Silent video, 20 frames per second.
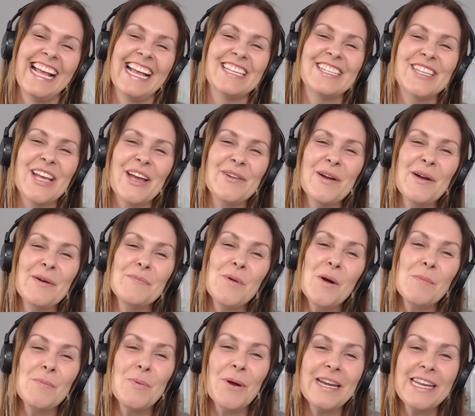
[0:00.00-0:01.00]
So at
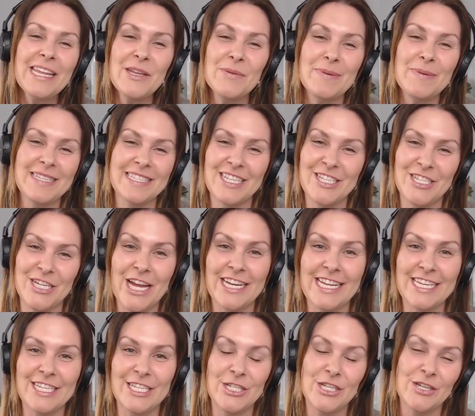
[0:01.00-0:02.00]
what point in your business journey
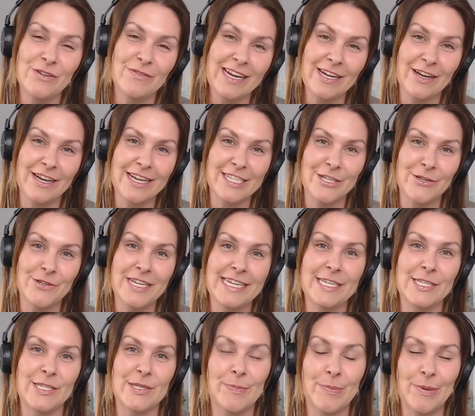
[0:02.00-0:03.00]
did you realise you
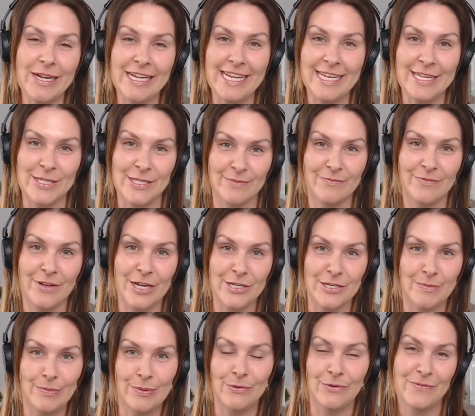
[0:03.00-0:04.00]
needed to bring in some virtual
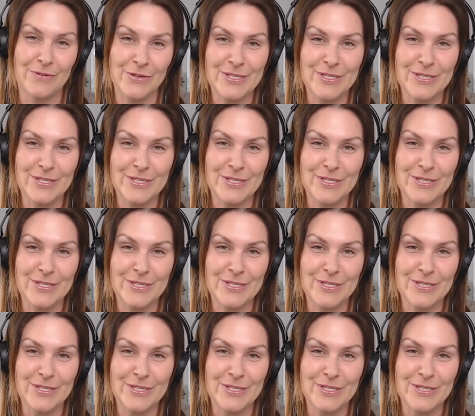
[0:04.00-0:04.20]
support for